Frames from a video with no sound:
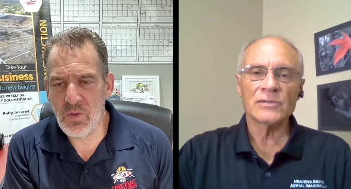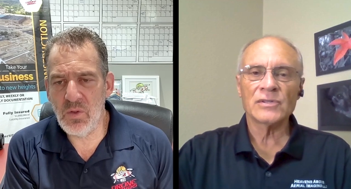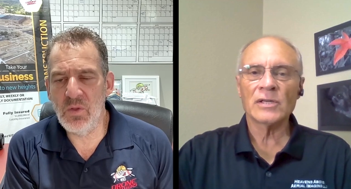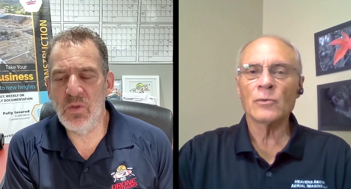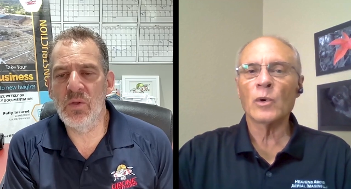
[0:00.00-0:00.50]

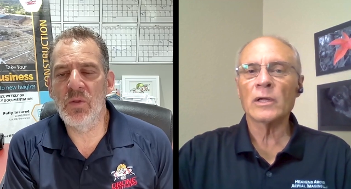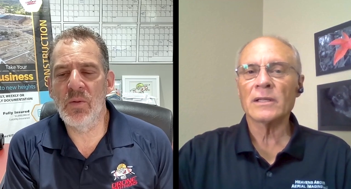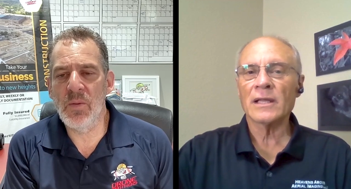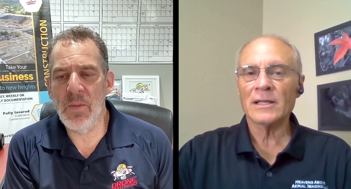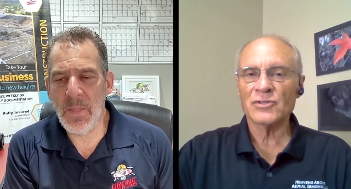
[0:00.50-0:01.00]
Speaker 1: see what
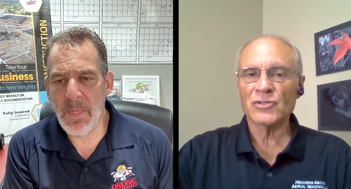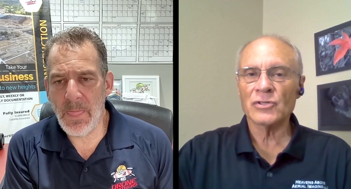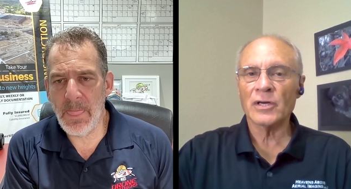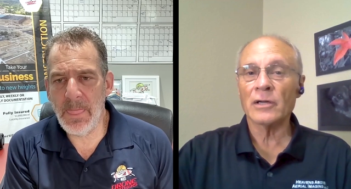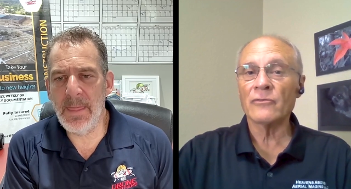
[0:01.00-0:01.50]
it's
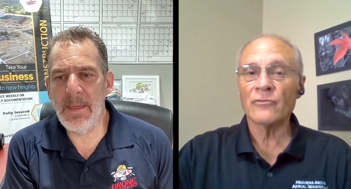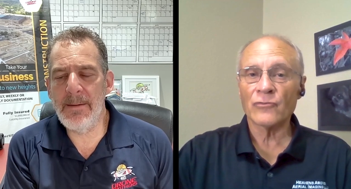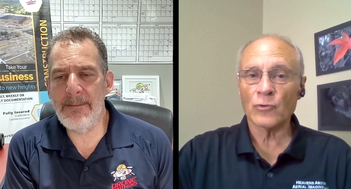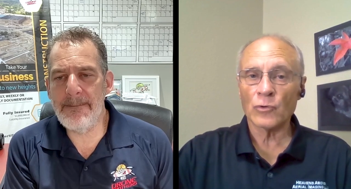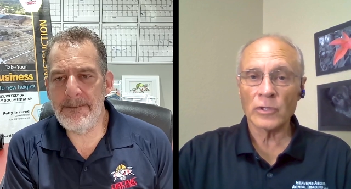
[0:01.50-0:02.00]
done
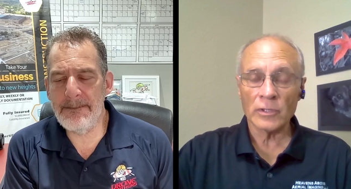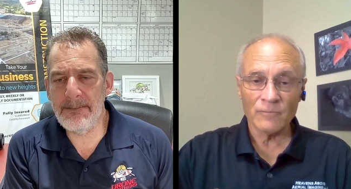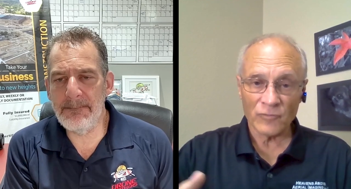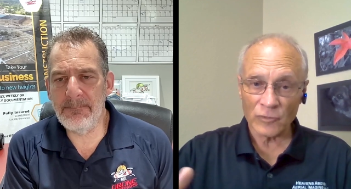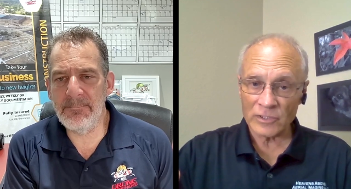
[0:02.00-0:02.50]
for,
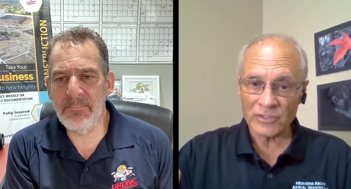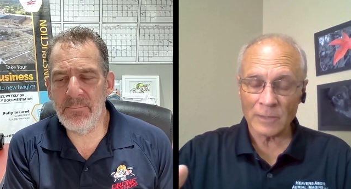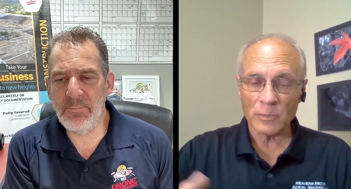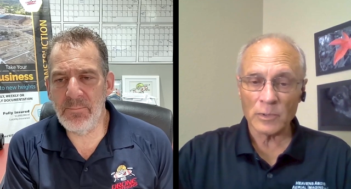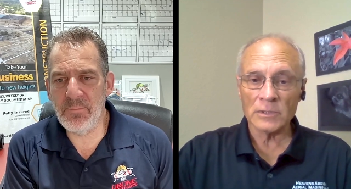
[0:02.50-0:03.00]
for
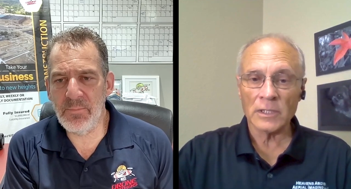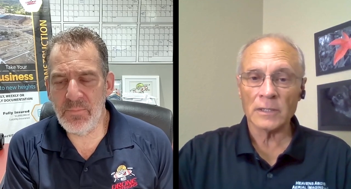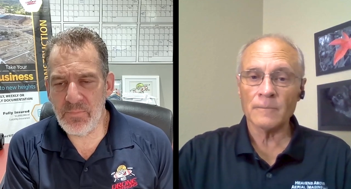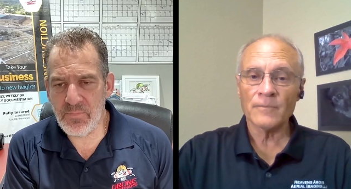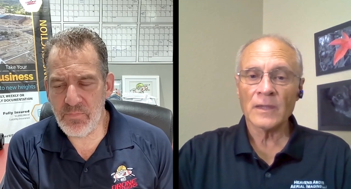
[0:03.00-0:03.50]
example,
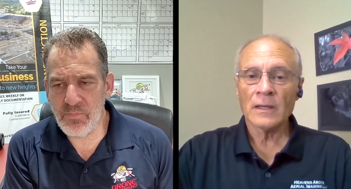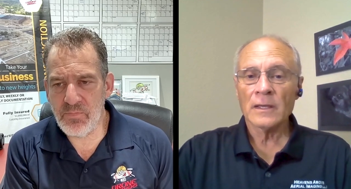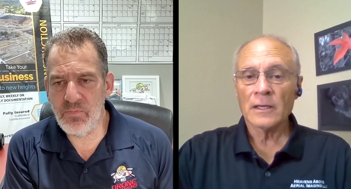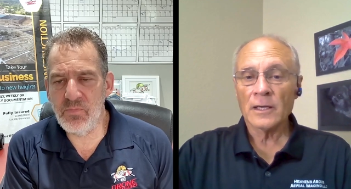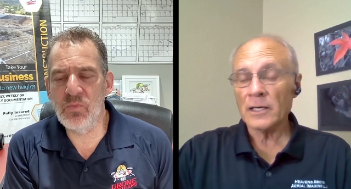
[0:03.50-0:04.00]
uh,
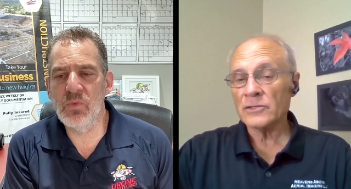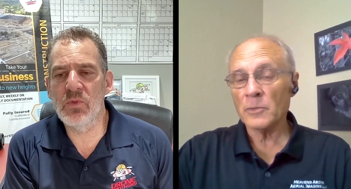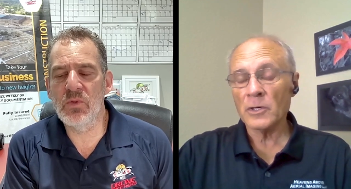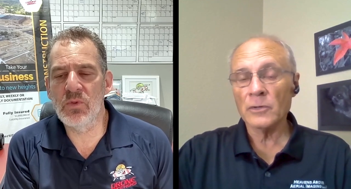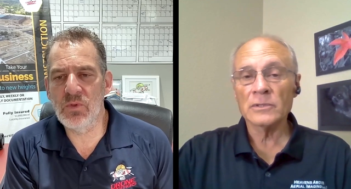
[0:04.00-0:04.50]

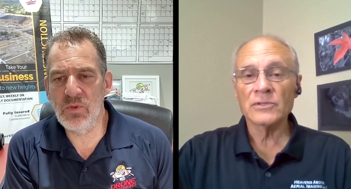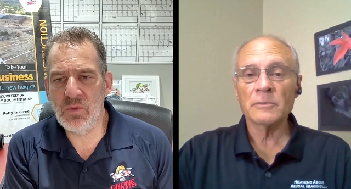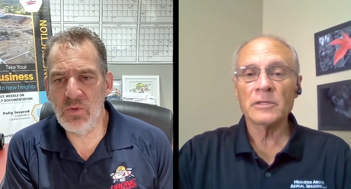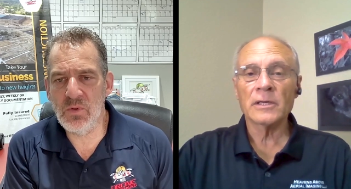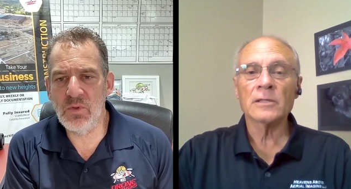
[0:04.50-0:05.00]
Cosmo and some
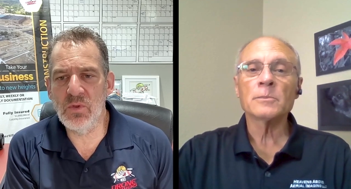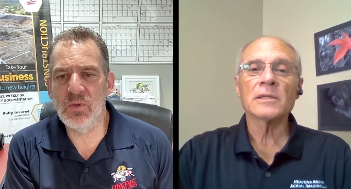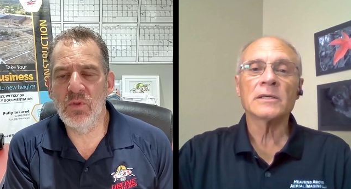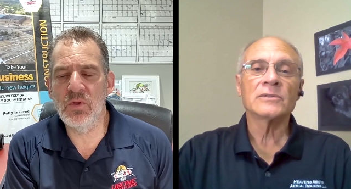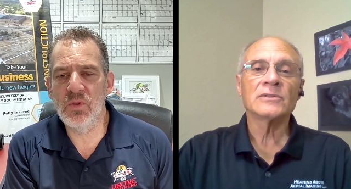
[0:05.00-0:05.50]
of the other
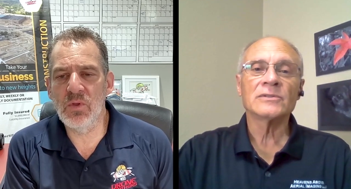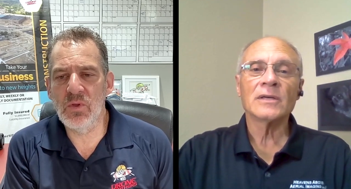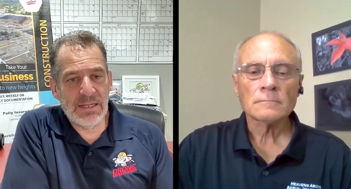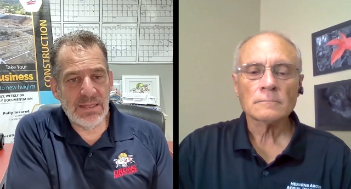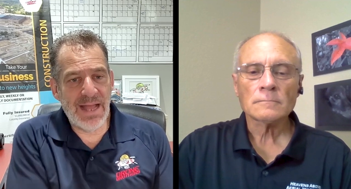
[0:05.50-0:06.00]
places.
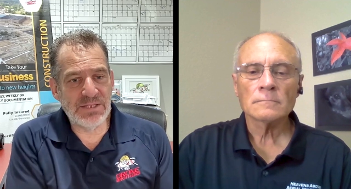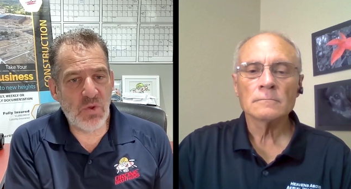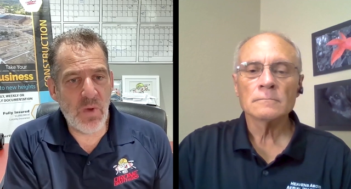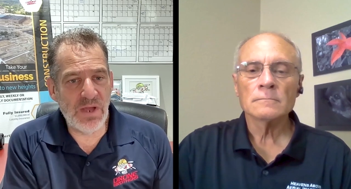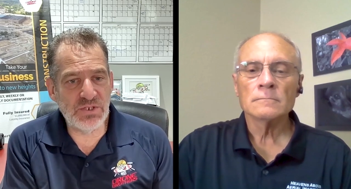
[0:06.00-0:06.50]
Speaker 2: Last
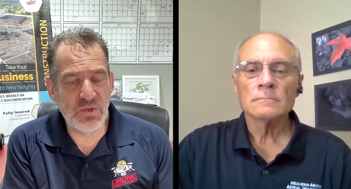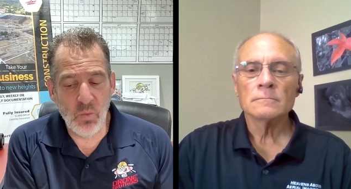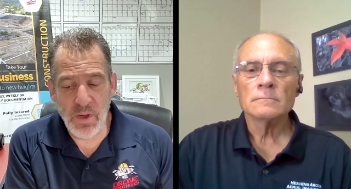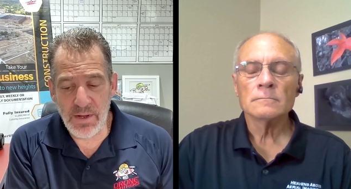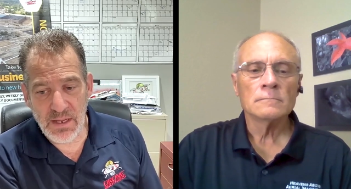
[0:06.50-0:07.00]
question
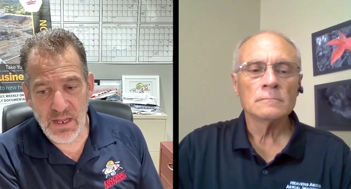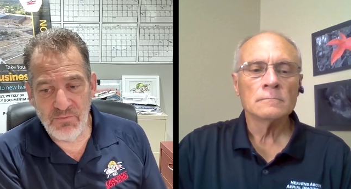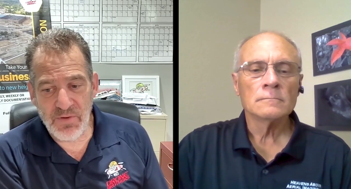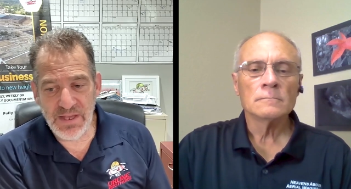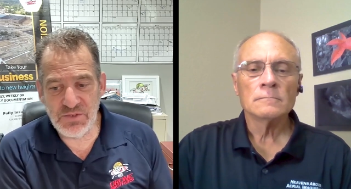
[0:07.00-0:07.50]
What
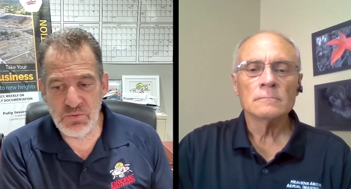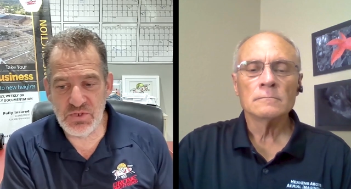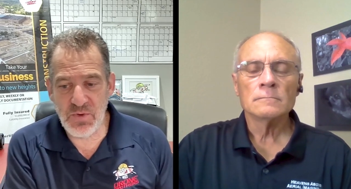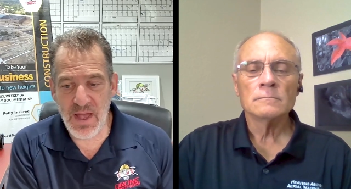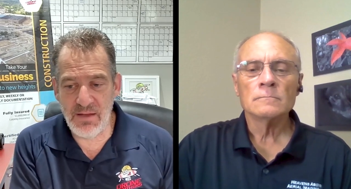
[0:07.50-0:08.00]
advice would
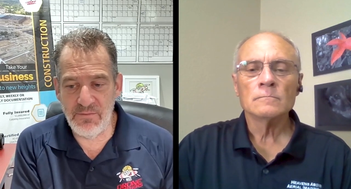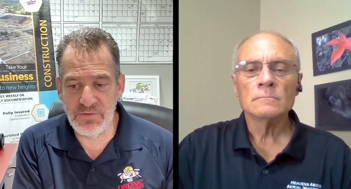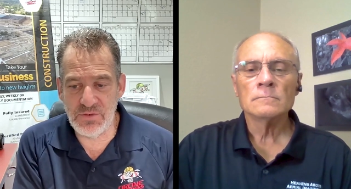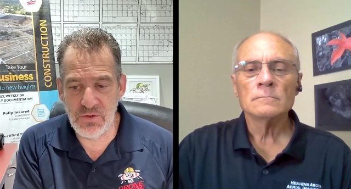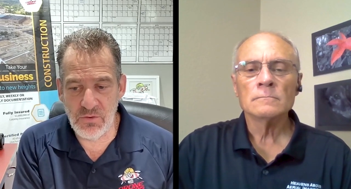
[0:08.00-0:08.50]
you have
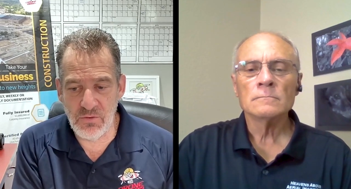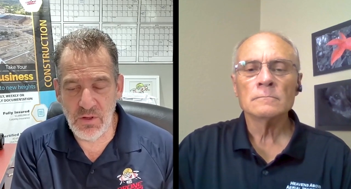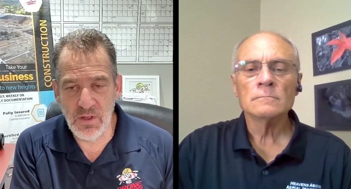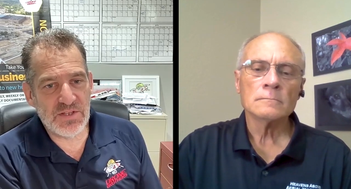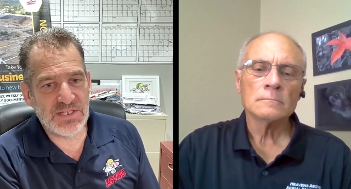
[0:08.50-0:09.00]
to
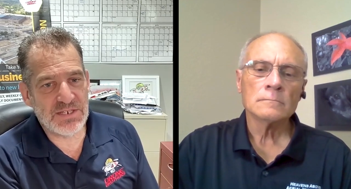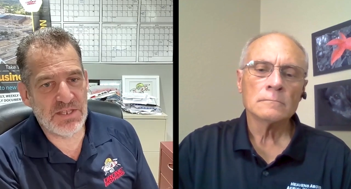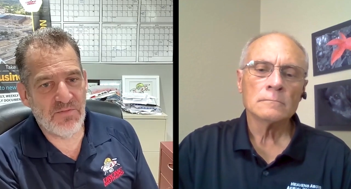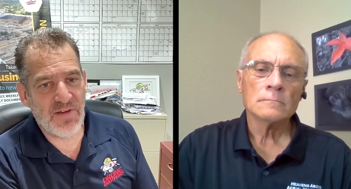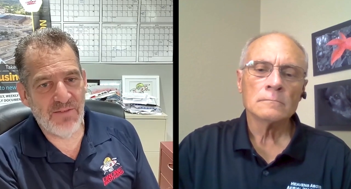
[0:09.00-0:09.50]
the
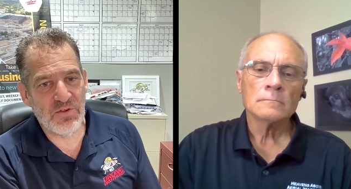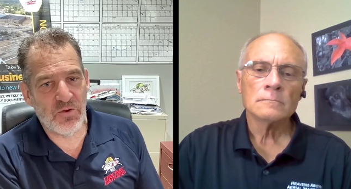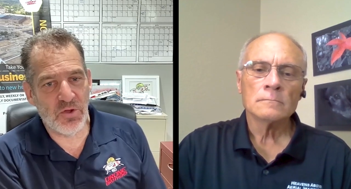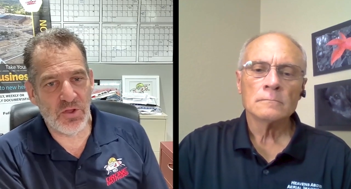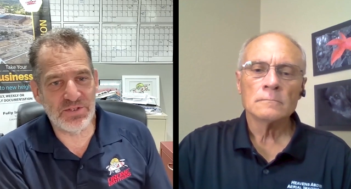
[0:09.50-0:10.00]
65 year
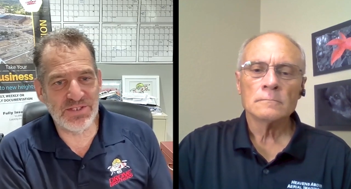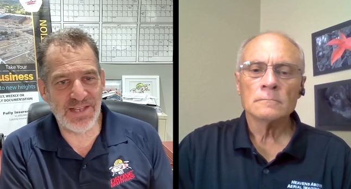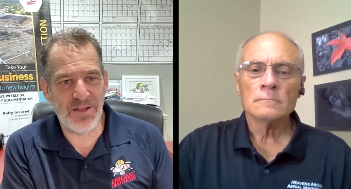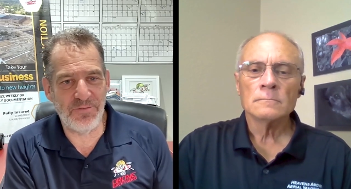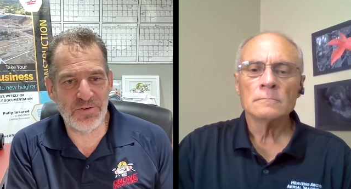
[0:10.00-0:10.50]
old
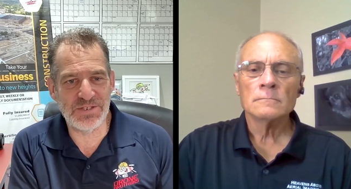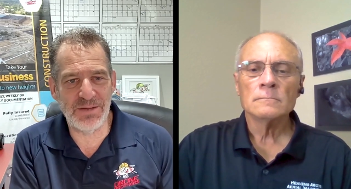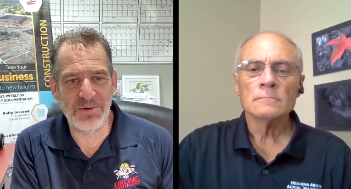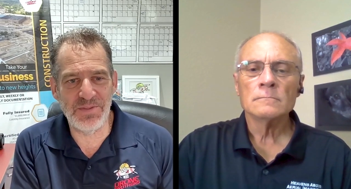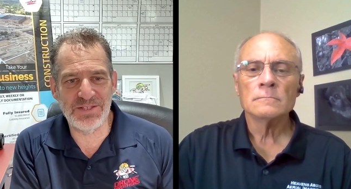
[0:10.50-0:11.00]
self or
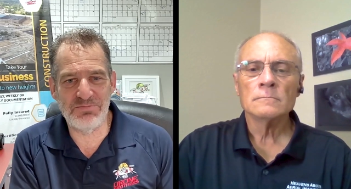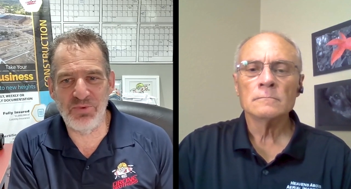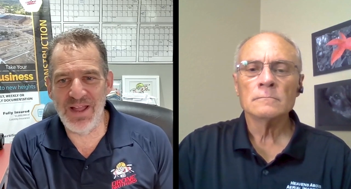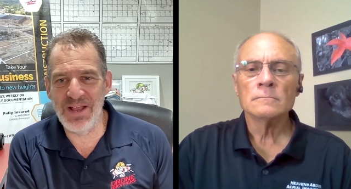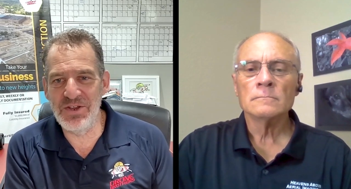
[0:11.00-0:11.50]
someone that's
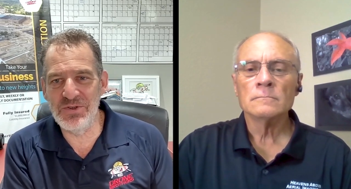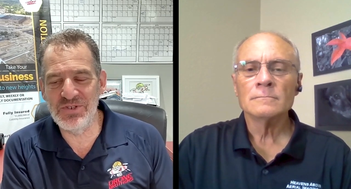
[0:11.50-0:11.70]
brand new